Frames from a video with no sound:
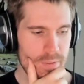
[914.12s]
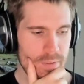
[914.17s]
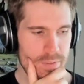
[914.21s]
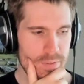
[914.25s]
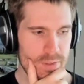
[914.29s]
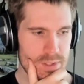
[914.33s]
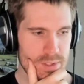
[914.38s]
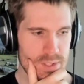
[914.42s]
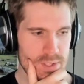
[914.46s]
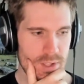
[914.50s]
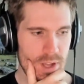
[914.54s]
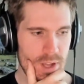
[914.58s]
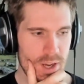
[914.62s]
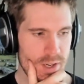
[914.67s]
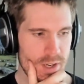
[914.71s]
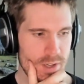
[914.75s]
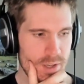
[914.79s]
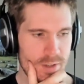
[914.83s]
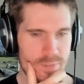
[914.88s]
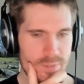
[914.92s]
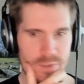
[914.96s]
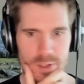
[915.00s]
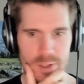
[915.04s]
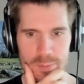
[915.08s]
there's a lot of
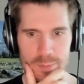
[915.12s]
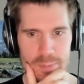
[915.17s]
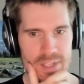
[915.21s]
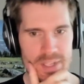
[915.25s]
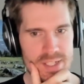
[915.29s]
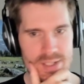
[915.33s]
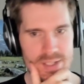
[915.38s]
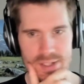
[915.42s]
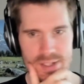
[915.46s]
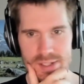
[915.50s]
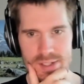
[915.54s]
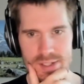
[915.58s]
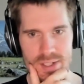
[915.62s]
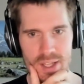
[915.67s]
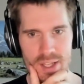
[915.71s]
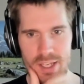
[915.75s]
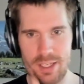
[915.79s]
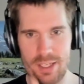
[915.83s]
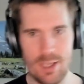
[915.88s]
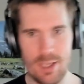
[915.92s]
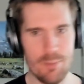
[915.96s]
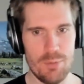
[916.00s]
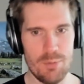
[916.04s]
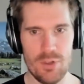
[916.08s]
different pieces to
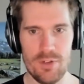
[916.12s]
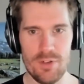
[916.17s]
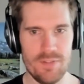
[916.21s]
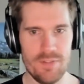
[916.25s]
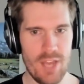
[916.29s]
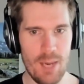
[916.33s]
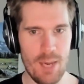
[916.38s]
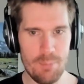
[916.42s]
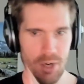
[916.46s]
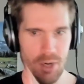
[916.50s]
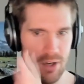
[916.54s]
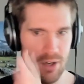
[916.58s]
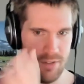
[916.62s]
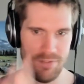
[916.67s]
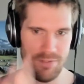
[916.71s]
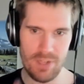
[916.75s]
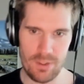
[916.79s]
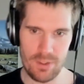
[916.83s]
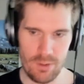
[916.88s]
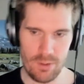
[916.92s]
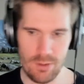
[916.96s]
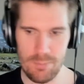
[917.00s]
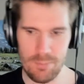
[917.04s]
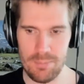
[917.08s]
like improve that part of the
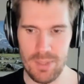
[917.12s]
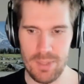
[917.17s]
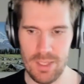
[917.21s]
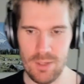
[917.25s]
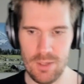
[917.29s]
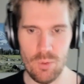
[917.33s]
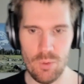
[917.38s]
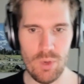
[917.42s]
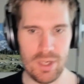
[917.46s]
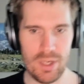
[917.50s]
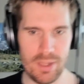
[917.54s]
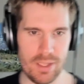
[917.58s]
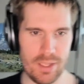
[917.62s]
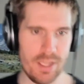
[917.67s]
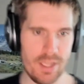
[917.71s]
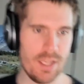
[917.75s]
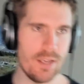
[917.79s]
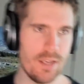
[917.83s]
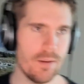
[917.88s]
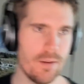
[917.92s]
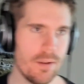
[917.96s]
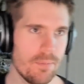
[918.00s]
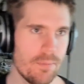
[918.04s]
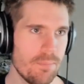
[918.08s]
funnel, but one of the
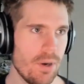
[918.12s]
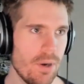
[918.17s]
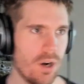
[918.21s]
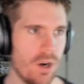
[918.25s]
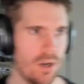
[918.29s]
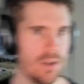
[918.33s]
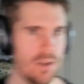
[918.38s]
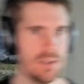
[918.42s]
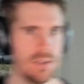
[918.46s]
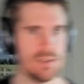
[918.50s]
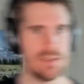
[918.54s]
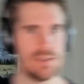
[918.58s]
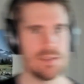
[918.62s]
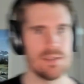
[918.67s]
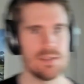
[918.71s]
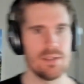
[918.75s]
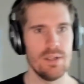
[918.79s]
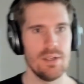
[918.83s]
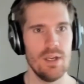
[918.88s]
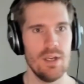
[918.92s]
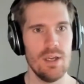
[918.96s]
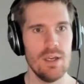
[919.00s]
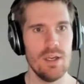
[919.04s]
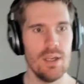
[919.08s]
key
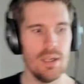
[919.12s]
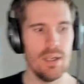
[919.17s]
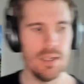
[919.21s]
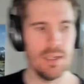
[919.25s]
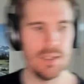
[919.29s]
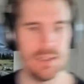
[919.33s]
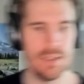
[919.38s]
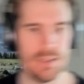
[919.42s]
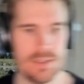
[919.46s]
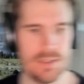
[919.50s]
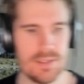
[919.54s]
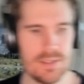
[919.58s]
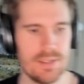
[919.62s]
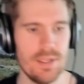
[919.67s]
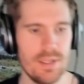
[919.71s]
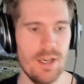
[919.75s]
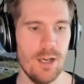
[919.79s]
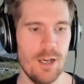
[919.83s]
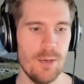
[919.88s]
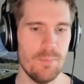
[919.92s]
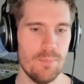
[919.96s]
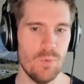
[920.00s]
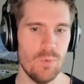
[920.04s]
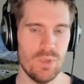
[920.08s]
parts is
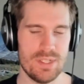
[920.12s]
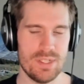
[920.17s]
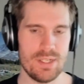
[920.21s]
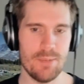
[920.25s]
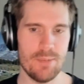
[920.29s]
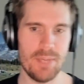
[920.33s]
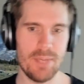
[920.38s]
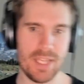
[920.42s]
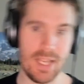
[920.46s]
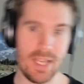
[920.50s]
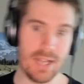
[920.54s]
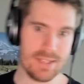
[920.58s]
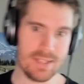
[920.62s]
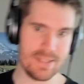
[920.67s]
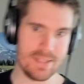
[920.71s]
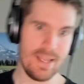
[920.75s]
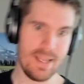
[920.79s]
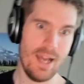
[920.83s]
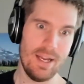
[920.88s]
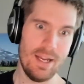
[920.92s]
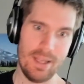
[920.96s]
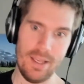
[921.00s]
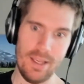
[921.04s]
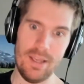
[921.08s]
when somebody gets
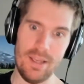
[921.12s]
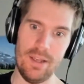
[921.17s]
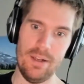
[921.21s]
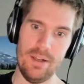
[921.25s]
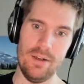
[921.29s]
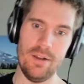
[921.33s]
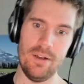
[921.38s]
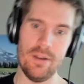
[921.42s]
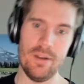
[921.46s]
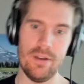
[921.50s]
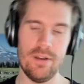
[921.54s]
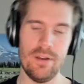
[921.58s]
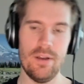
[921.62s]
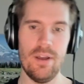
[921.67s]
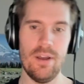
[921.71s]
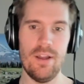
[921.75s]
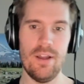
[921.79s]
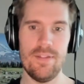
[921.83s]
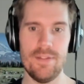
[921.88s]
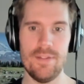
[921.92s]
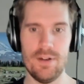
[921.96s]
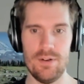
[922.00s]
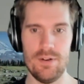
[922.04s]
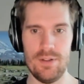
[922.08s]
data in,
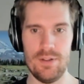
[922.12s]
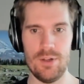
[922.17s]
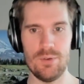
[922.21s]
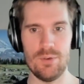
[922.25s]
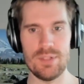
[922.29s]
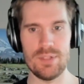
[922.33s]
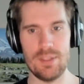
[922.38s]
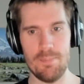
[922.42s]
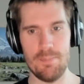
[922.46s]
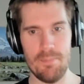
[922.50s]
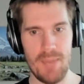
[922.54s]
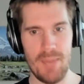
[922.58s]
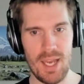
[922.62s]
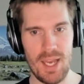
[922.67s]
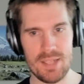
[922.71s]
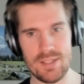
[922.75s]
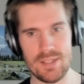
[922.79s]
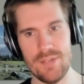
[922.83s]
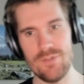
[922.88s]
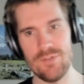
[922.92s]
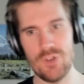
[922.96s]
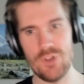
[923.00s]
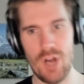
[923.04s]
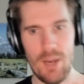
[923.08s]
there was a
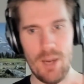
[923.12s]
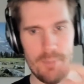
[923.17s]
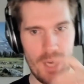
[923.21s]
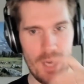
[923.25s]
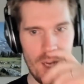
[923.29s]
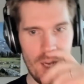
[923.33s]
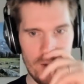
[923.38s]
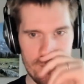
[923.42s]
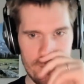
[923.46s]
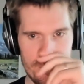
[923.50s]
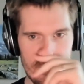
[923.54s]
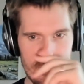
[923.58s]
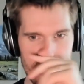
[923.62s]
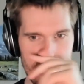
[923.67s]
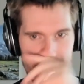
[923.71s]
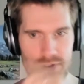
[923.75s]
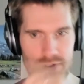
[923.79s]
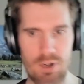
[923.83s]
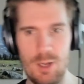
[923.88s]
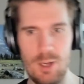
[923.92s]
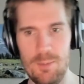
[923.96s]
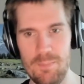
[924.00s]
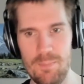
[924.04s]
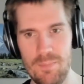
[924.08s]
massive drop off
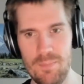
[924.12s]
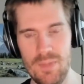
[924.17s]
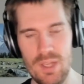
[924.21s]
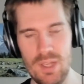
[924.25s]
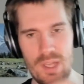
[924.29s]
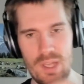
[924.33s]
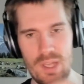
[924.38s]
from